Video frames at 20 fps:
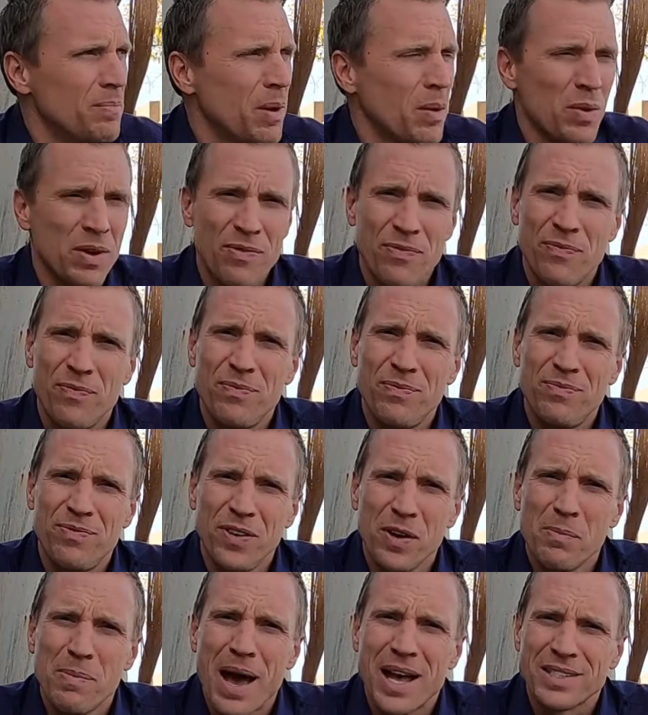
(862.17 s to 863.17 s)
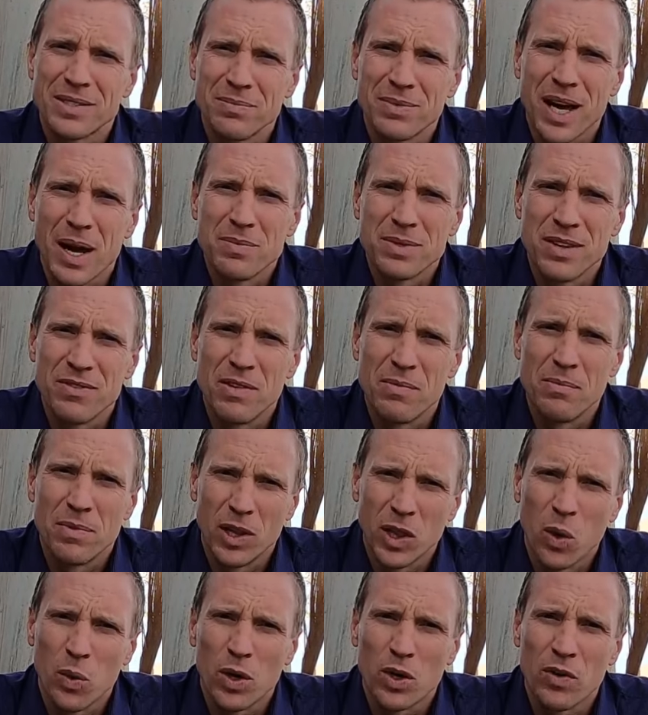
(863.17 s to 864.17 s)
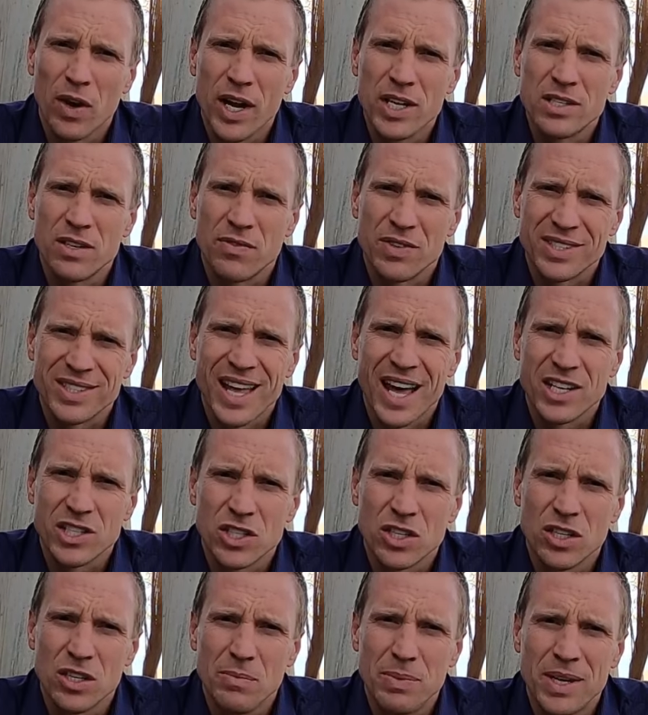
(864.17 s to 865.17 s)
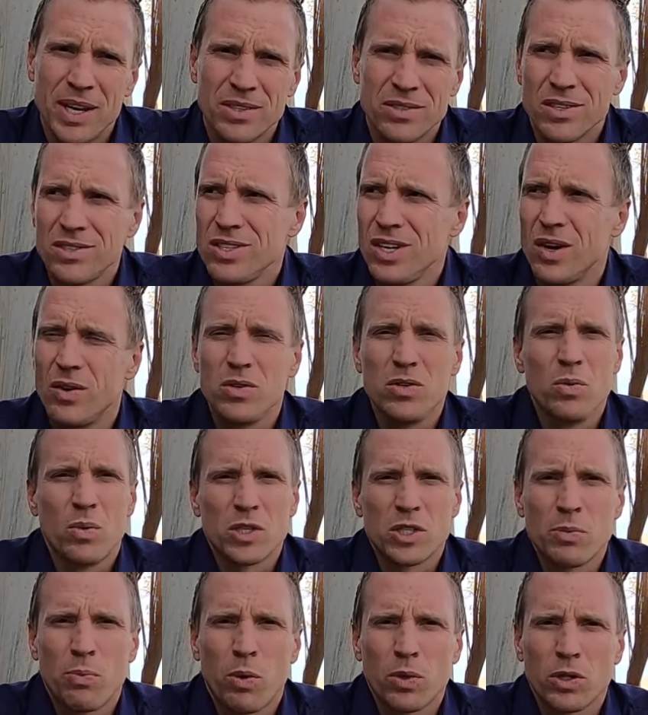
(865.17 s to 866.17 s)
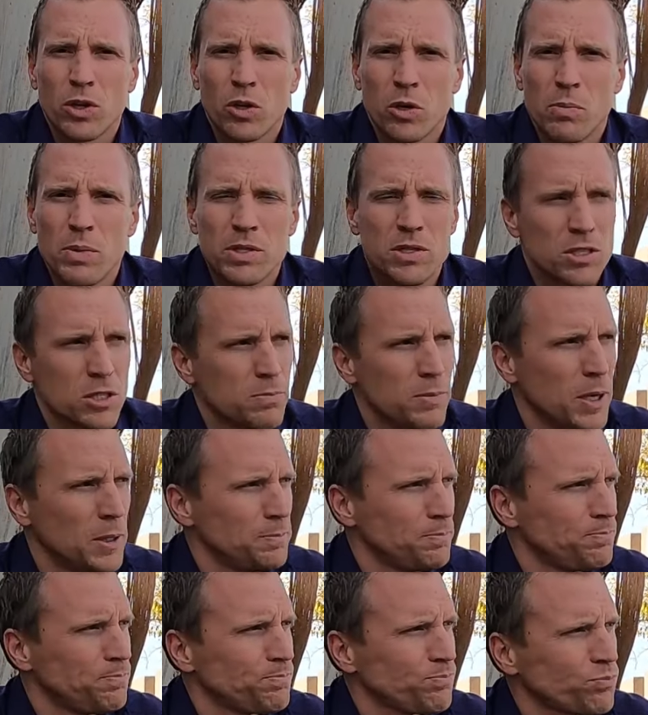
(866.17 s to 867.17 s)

But we feel bad sometimes giving lower grades if it's not as good because it's, you know, you want to support the local business, but